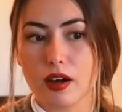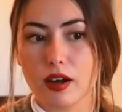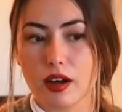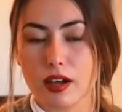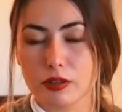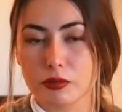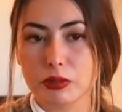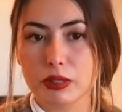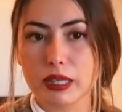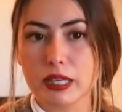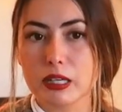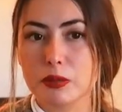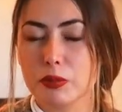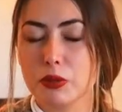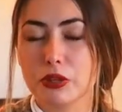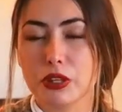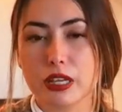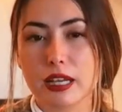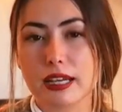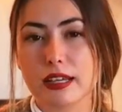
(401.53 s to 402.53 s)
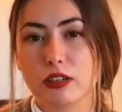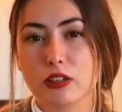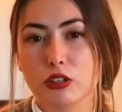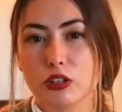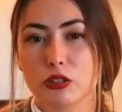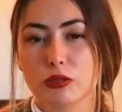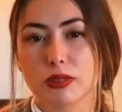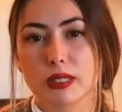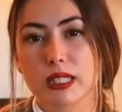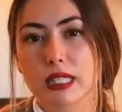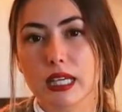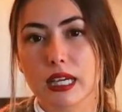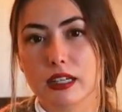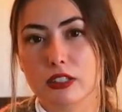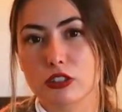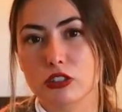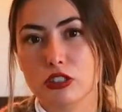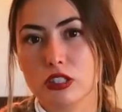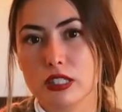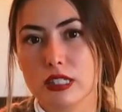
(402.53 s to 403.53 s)
unrelatable that I couldn't really
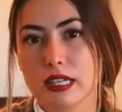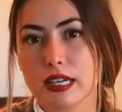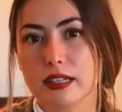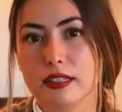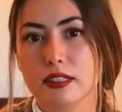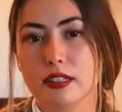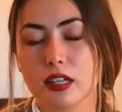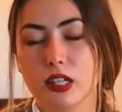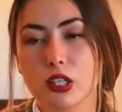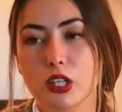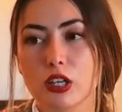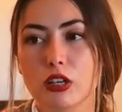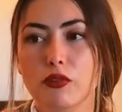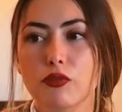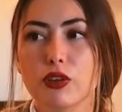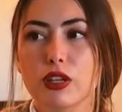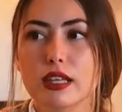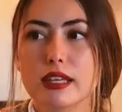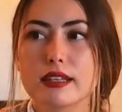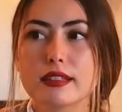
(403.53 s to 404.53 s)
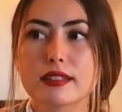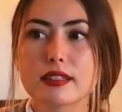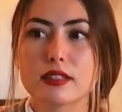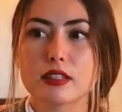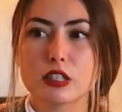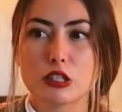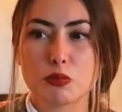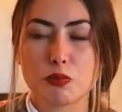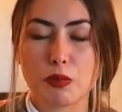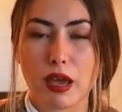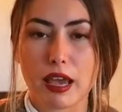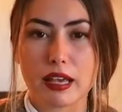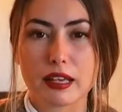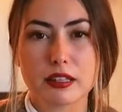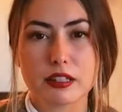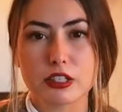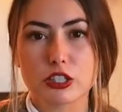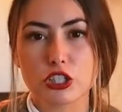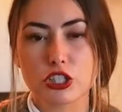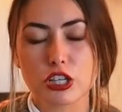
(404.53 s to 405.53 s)
understand it. A lot of it is in
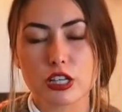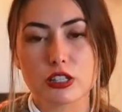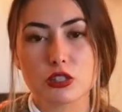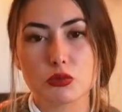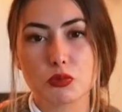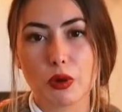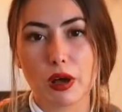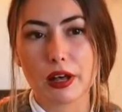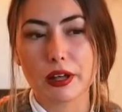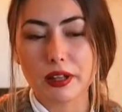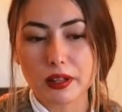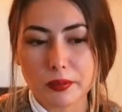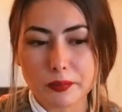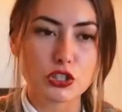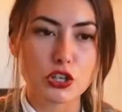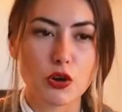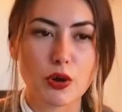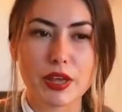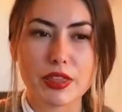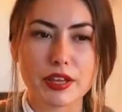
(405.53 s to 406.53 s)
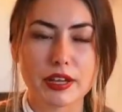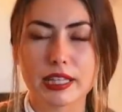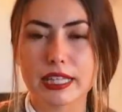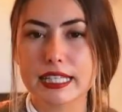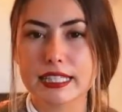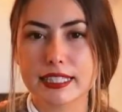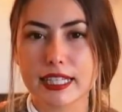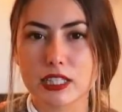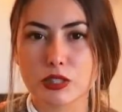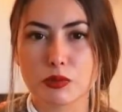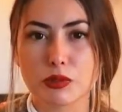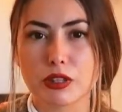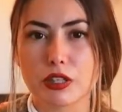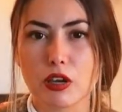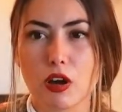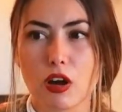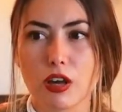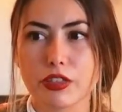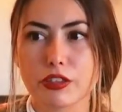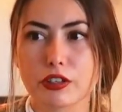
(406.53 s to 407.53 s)
Spanglish as well. So at, at least that's what
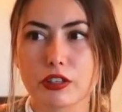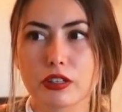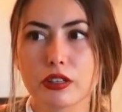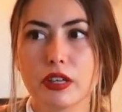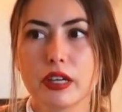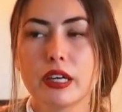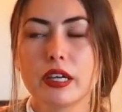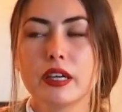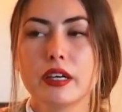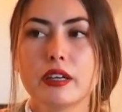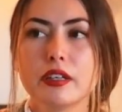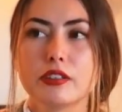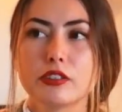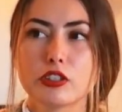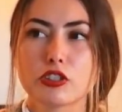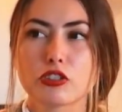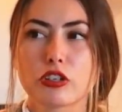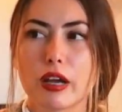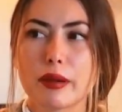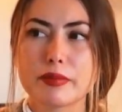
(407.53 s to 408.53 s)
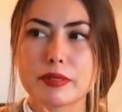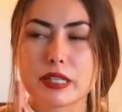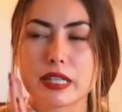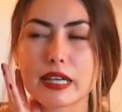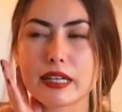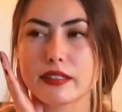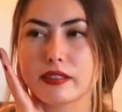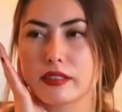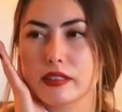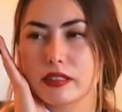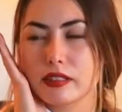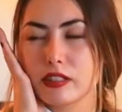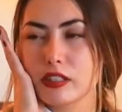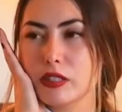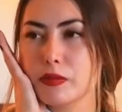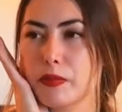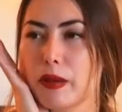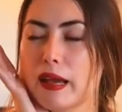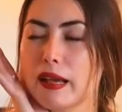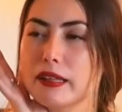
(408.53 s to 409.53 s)
the author describes it as, is
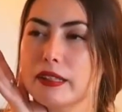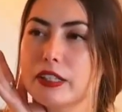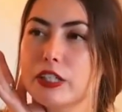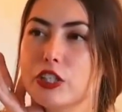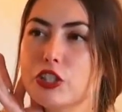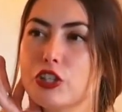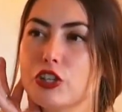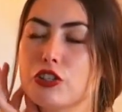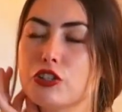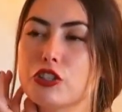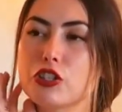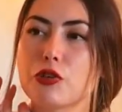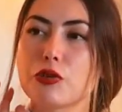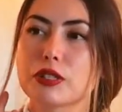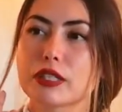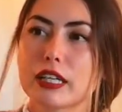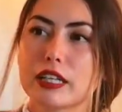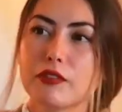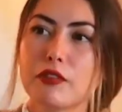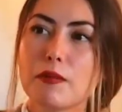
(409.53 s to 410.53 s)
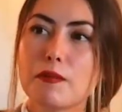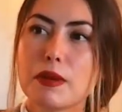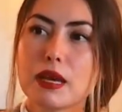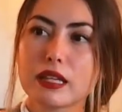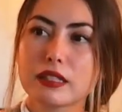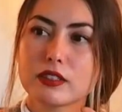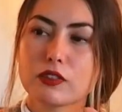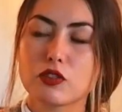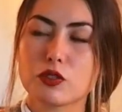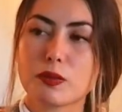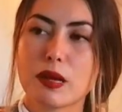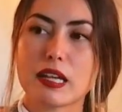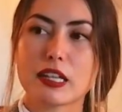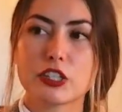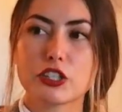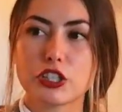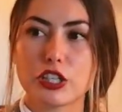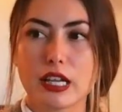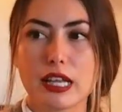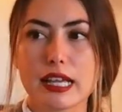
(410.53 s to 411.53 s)
Spanglish. So it's kind of a mix of
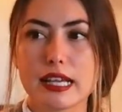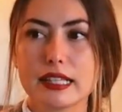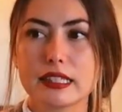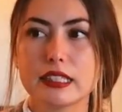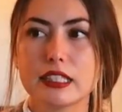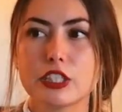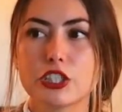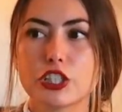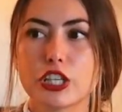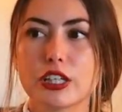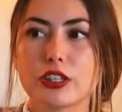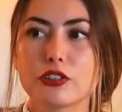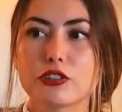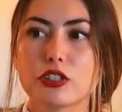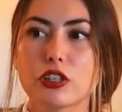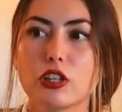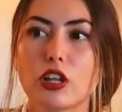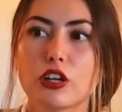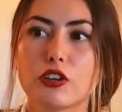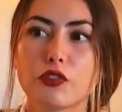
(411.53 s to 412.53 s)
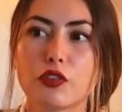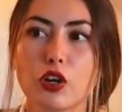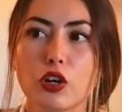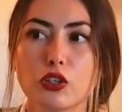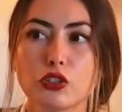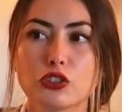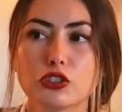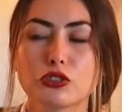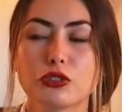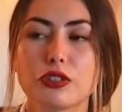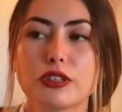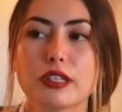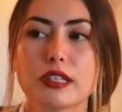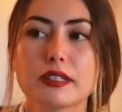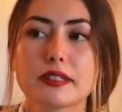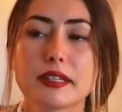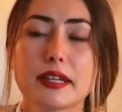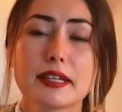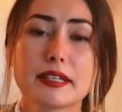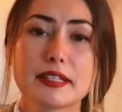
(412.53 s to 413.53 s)
Spanish and English, and there's a lot of cultural
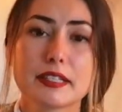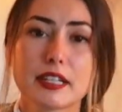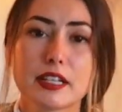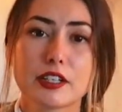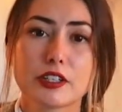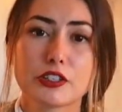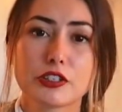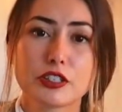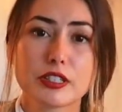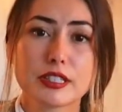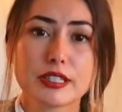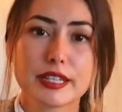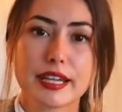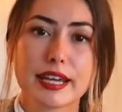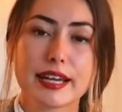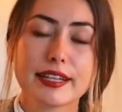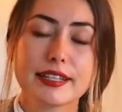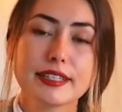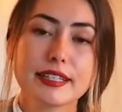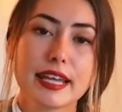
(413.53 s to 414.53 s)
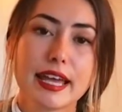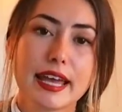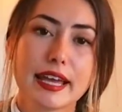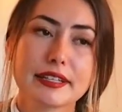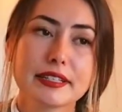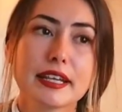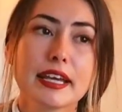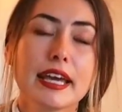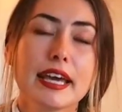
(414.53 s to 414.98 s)
things that I didn't understand, and